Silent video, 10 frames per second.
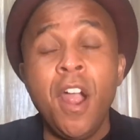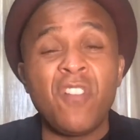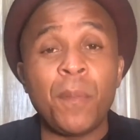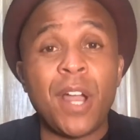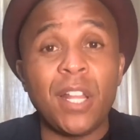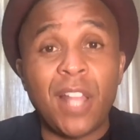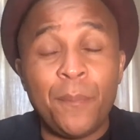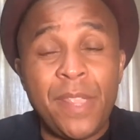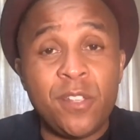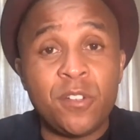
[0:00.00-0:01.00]
from
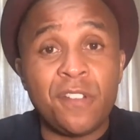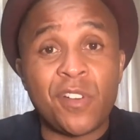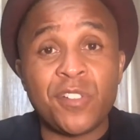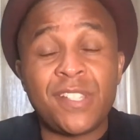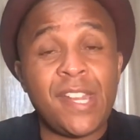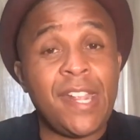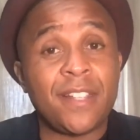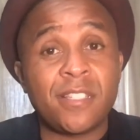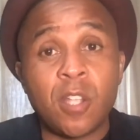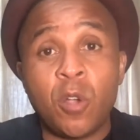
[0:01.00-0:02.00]
Columbia University and
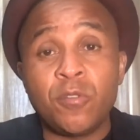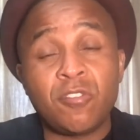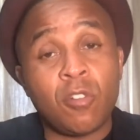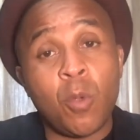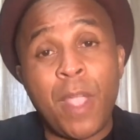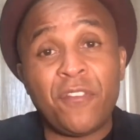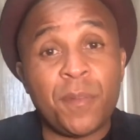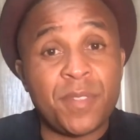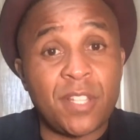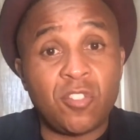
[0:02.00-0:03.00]
a stone's throw away
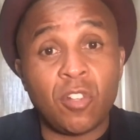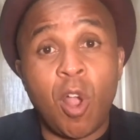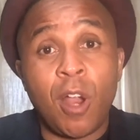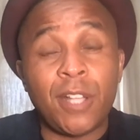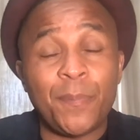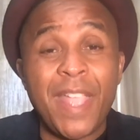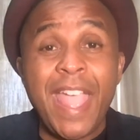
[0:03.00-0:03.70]
from Central Harlem.